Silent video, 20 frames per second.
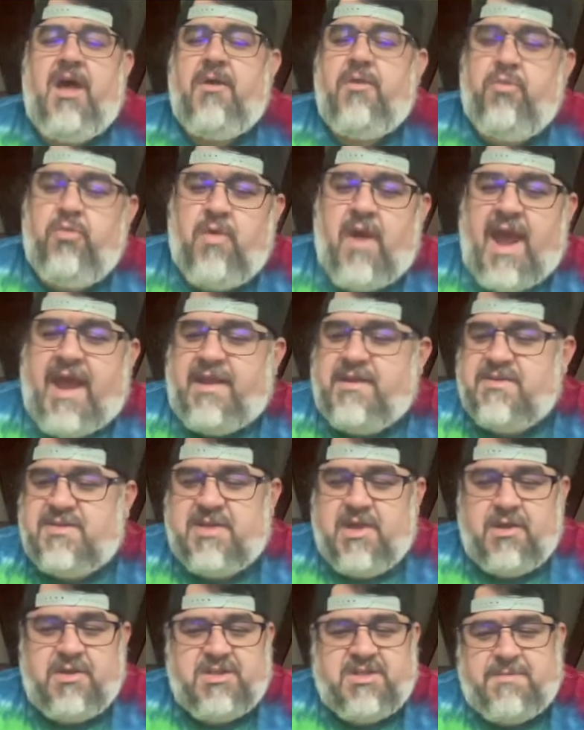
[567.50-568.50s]
right.
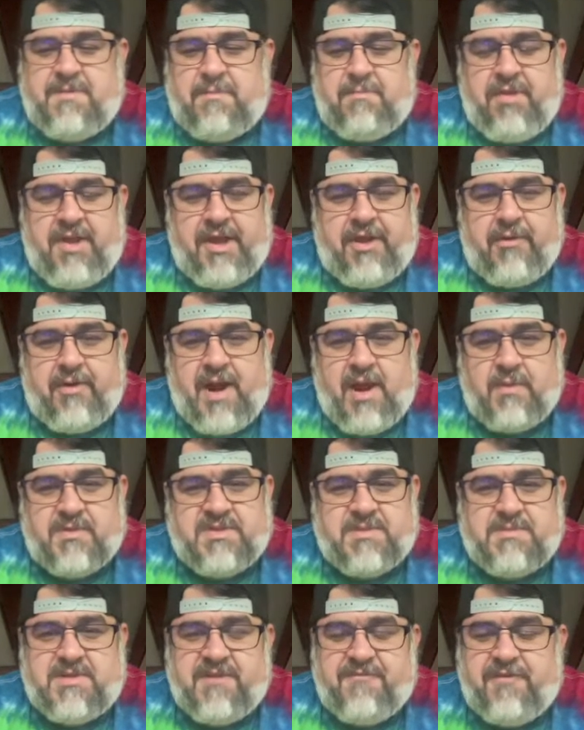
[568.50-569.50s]
So just been playing around with
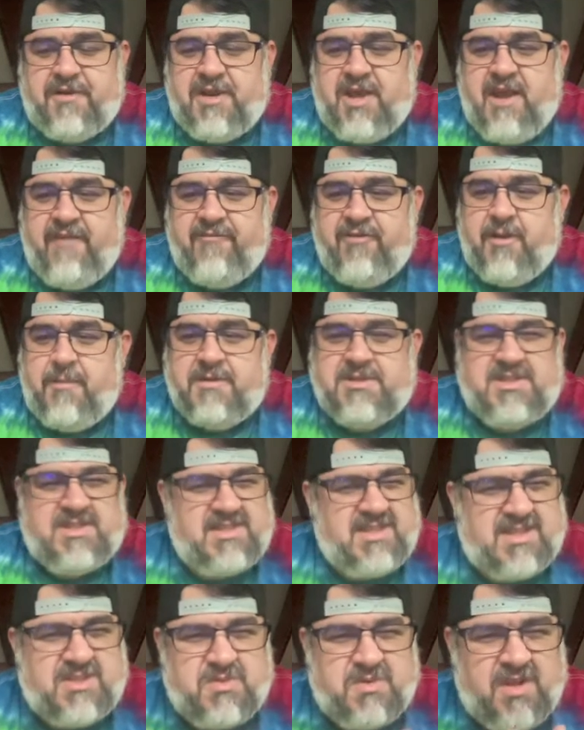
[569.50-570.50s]
some different cover
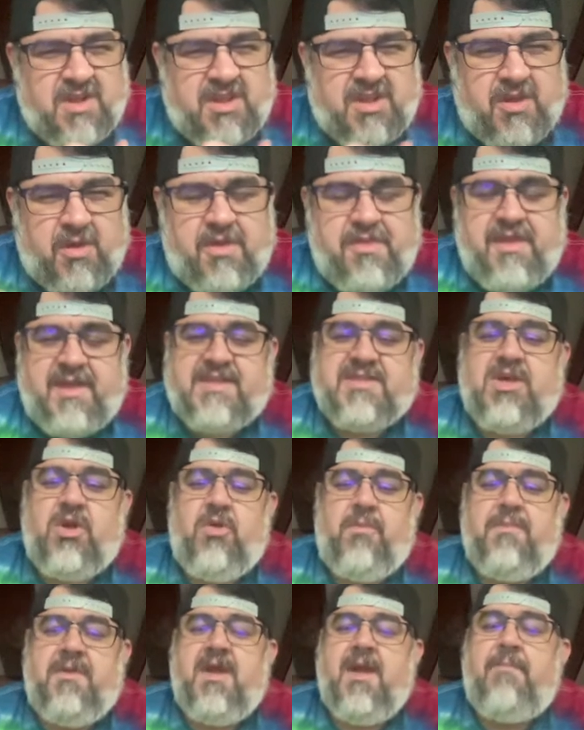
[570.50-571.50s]
images. That's really the only thing that's
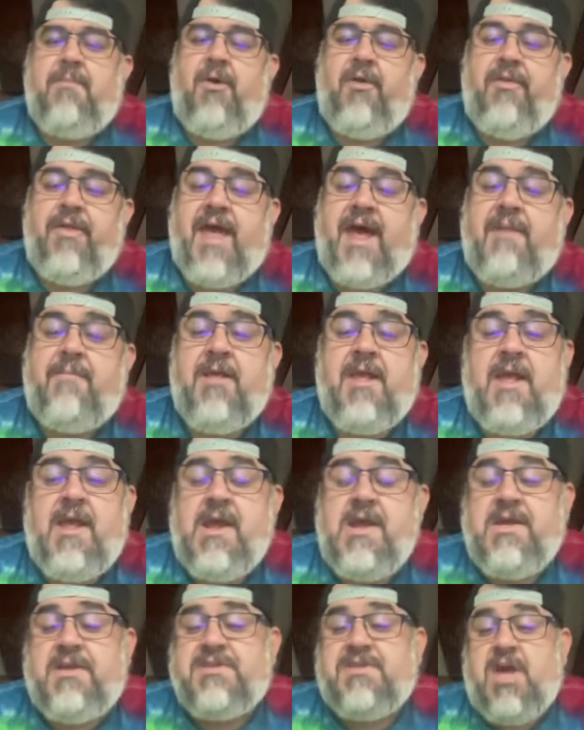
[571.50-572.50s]
holding me up on
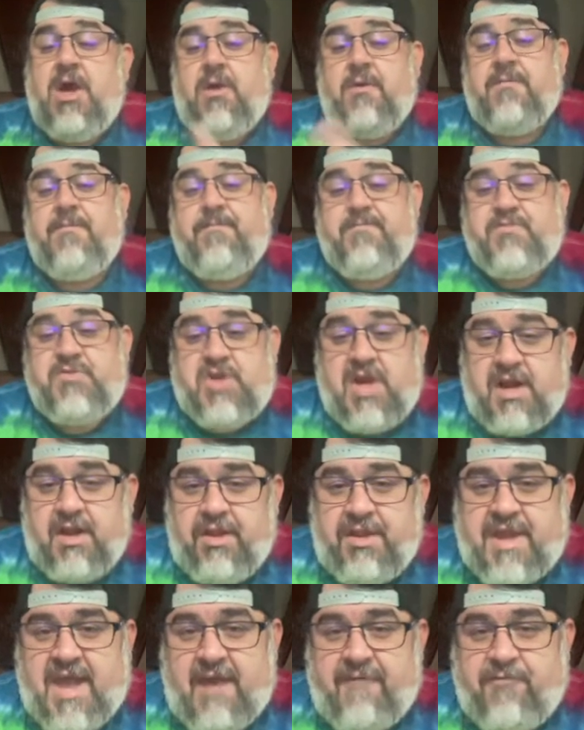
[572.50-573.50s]
that. So trying to
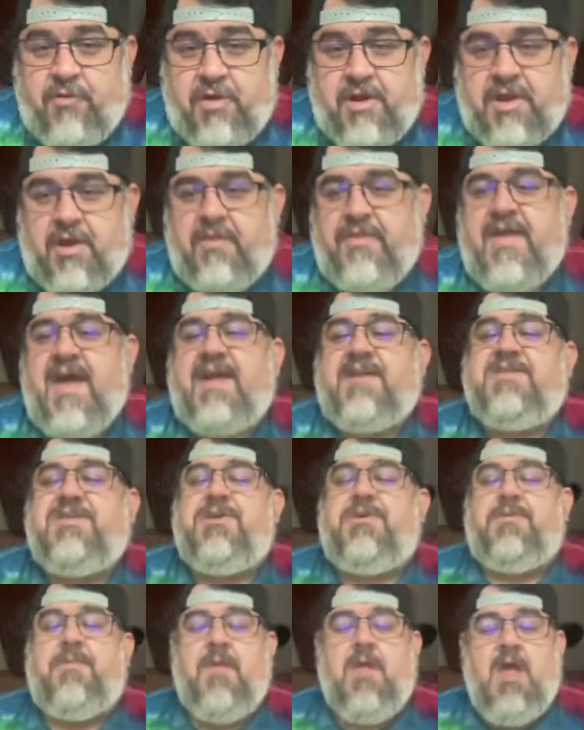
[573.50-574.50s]
look out for you on that
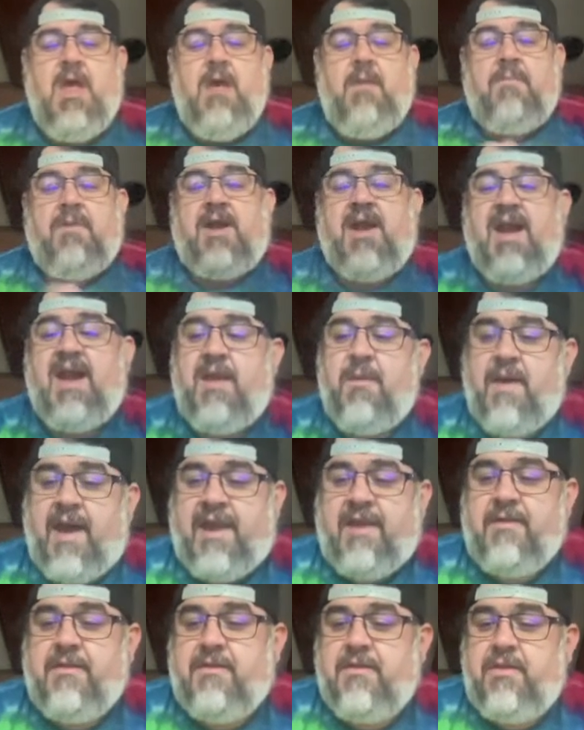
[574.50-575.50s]
too. But
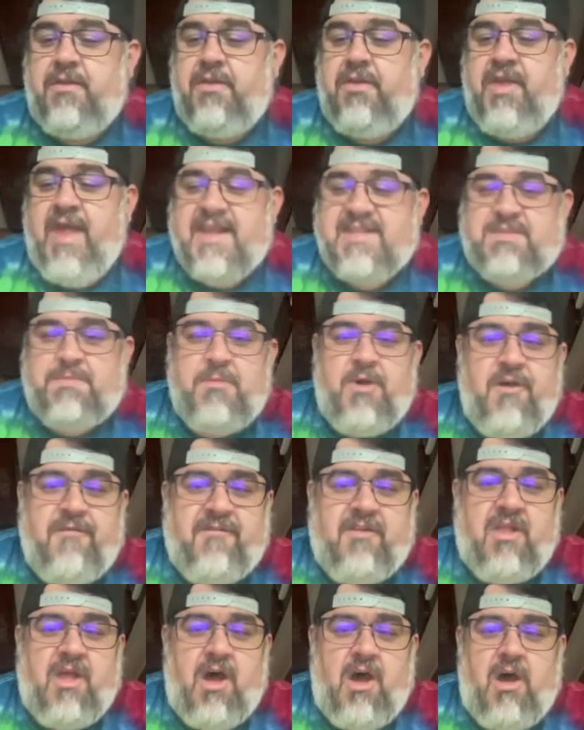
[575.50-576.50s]
anyway, let's move
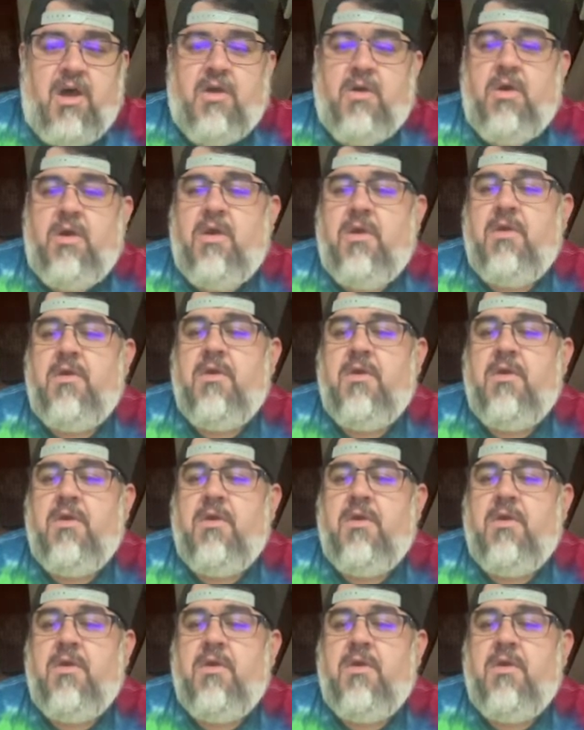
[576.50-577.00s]
along